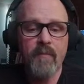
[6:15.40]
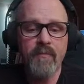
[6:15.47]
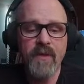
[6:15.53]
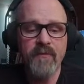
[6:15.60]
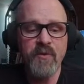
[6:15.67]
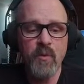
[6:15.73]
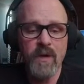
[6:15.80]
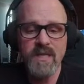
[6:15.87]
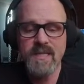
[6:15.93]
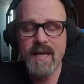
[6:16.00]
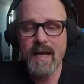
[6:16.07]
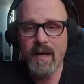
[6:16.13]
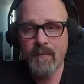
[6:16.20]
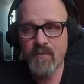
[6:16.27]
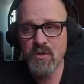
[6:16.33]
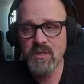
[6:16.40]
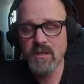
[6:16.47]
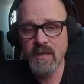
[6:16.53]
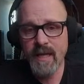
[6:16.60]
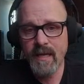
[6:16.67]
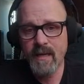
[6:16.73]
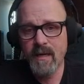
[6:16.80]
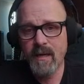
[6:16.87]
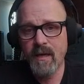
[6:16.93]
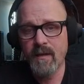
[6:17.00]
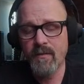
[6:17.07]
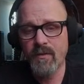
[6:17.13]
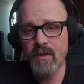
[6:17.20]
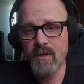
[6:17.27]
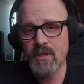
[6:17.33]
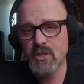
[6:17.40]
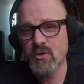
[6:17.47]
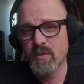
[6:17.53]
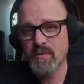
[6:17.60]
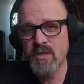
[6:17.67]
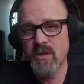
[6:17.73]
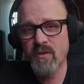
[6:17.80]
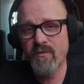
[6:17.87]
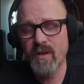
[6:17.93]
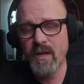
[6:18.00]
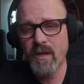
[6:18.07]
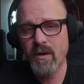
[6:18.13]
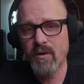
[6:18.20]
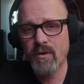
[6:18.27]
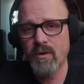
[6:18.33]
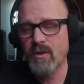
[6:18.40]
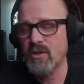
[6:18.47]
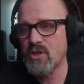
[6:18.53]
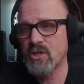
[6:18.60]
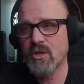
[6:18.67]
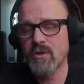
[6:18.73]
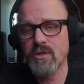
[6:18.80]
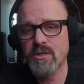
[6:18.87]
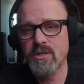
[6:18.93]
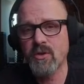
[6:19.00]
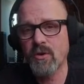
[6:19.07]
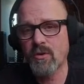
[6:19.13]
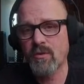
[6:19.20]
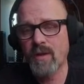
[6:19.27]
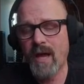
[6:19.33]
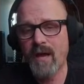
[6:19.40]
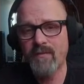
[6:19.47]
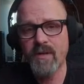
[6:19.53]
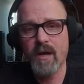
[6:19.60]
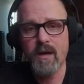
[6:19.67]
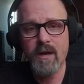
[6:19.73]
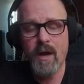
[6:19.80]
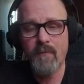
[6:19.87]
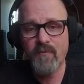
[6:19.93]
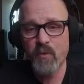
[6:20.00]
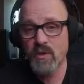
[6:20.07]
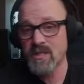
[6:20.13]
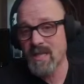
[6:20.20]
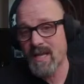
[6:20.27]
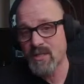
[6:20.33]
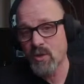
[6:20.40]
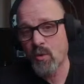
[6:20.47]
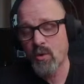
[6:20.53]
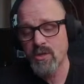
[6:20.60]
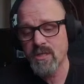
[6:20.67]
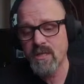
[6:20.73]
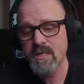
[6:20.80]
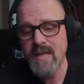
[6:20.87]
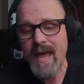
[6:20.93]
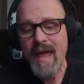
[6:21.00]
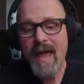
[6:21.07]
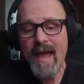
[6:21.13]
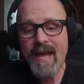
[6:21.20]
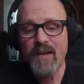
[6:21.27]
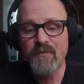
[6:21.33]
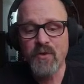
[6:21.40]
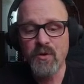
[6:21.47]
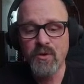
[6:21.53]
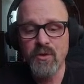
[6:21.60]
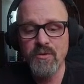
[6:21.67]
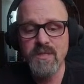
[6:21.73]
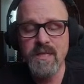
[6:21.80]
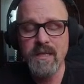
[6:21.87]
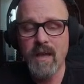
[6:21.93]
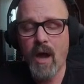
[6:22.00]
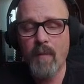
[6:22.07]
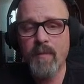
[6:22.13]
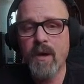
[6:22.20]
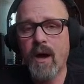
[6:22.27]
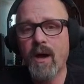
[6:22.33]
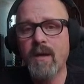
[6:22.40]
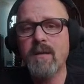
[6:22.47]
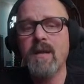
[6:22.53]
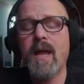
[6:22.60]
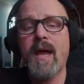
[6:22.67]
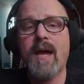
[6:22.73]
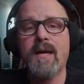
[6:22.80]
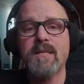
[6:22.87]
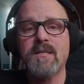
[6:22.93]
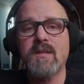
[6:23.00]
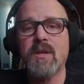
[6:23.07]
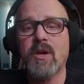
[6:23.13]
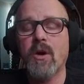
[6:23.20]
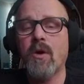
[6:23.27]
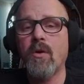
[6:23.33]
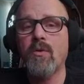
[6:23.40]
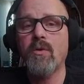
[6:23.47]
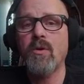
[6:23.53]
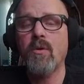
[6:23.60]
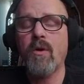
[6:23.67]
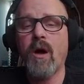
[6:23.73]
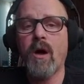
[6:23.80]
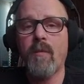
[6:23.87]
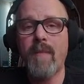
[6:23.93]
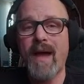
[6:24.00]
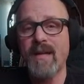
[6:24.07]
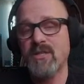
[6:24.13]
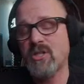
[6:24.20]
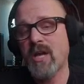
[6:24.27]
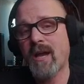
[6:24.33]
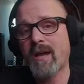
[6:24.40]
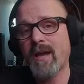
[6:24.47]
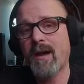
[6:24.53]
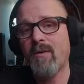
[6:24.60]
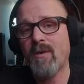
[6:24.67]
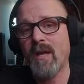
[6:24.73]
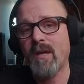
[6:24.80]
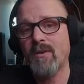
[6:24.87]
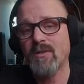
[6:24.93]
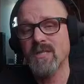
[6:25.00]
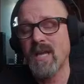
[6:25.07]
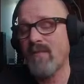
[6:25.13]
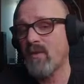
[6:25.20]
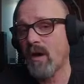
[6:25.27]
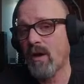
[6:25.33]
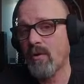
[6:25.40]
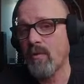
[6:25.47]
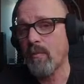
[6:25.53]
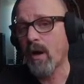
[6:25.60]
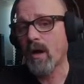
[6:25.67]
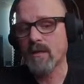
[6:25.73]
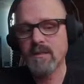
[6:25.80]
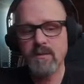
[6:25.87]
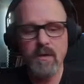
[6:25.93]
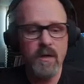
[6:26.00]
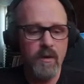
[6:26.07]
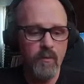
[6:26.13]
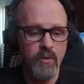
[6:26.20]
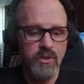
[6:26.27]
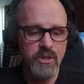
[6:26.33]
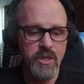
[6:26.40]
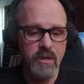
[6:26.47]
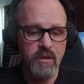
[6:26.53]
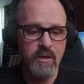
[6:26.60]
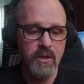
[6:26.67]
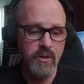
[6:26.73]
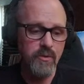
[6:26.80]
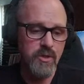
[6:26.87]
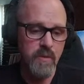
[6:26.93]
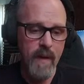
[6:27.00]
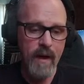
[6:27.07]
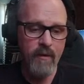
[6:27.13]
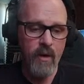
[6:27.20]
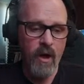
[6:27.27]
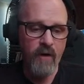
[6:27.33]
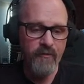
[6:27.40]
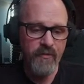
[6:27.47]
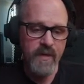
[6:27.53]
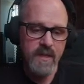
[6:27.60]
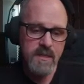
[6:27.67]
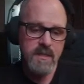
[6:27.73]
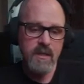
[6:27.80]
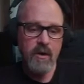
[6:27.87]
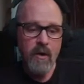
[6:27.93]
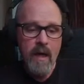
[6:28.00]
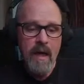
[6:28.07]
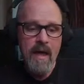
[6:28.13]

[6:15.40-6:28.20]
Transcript: if you want to sign up, there's a link in the description of the video. You can just go to circolive.com/courses. And if you use NobCon as the code at checkout, it'll save you $100, which is a huge amount off this. So